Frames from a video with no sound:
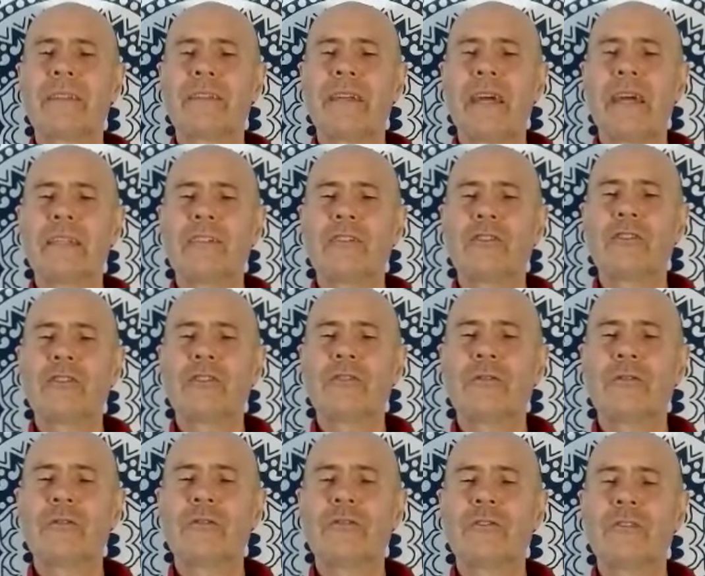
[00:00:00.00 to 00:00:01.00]
Thank
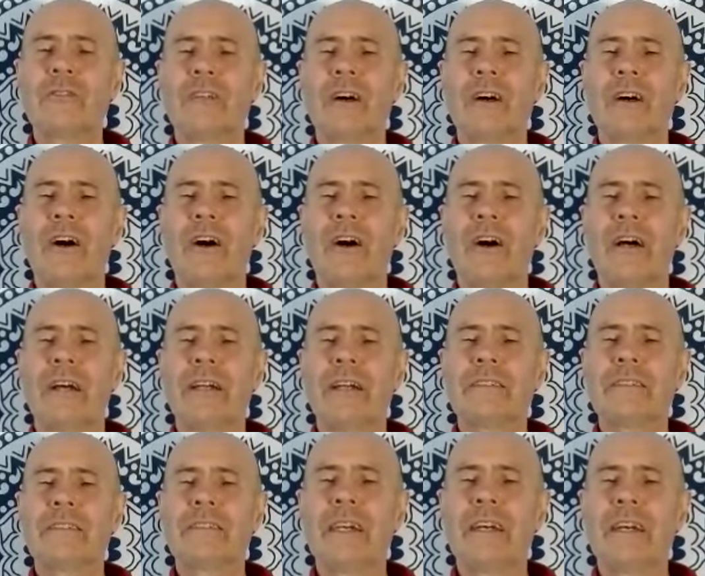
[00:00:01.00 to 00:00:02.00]
you to the higher
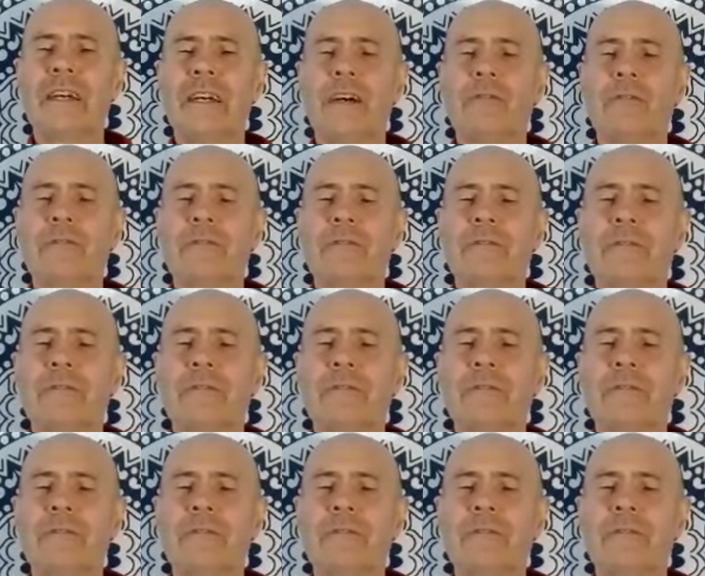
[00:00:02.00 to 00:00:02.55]
self.